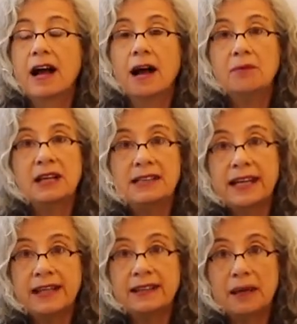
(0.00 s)
I'm going to
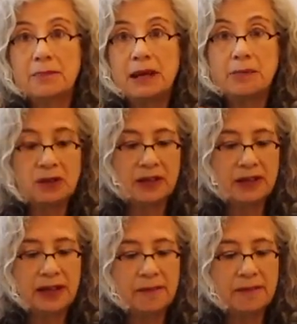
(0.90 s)
take that paper
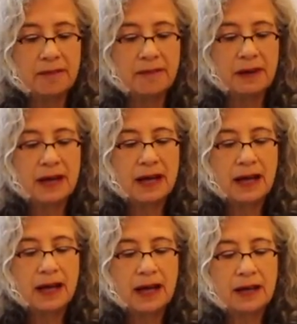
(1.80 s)
clip
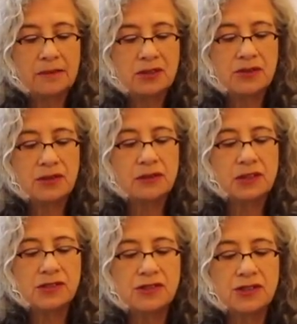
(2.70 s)
and I'm just going
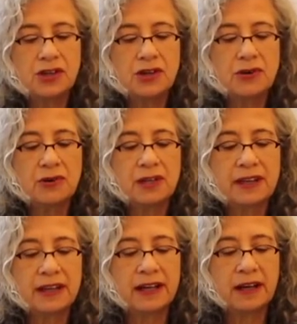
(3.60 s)
to secure
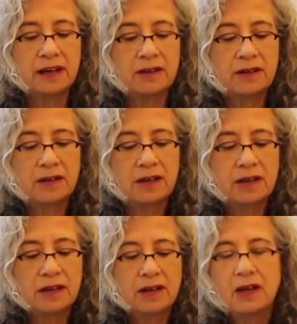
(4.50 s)
it there
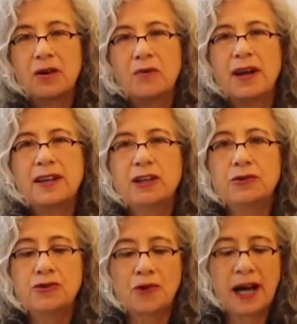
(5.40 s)
while the
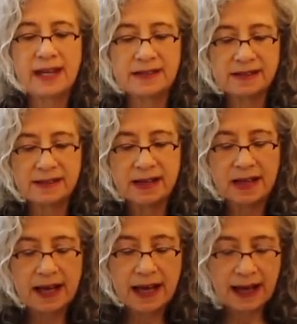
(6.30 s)
glue dries.
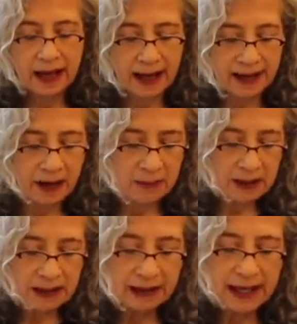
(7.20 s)
And now I'm going
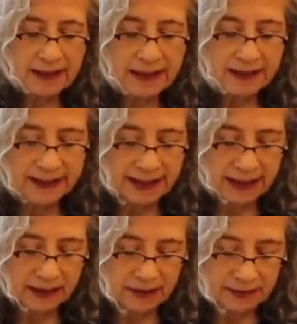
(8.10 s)
to lay this
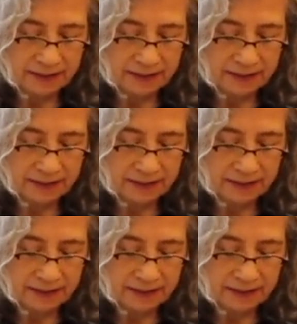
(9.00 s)
down.